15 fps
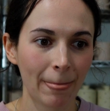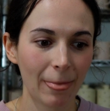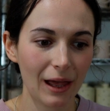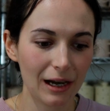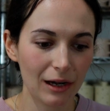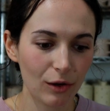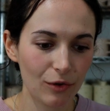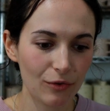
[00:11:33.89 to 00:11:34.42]
I
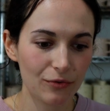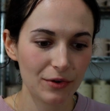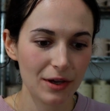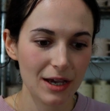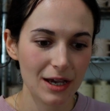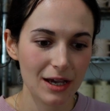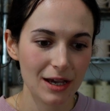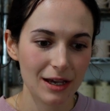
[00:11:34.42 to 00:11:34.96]
love
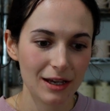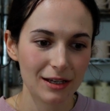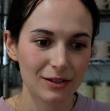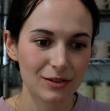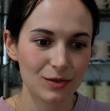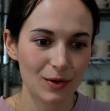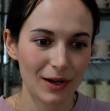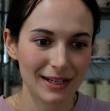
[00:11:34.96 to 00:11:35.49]

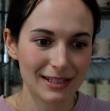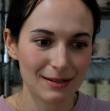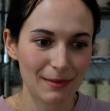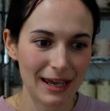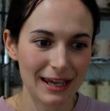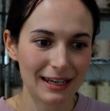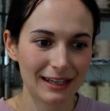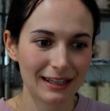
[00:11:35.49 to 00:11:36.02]
trying to
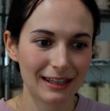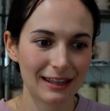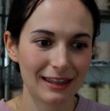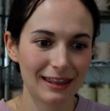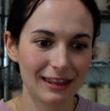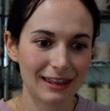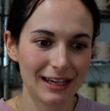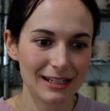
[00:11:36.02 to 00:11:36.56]
make
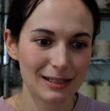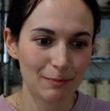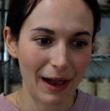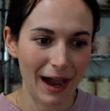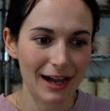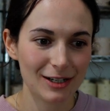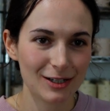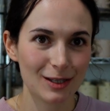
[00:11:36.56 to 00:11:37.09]
this
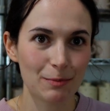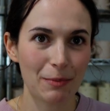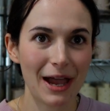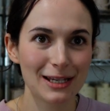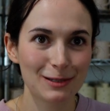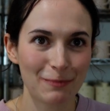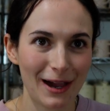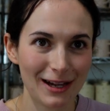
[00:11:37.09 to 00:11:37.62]
batch the
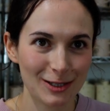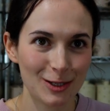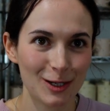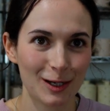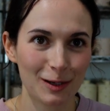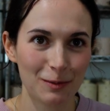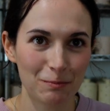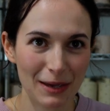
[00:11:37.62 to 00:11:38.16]
best batch
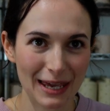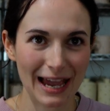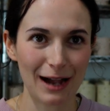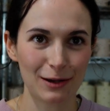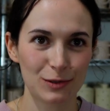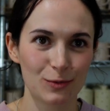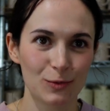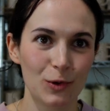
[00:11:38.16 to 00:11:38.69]
it can be
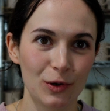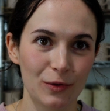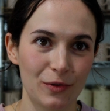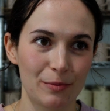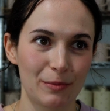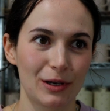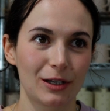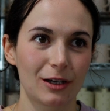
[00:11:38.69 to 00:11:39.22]
out of all of
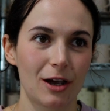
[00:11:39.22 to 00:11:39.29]
them,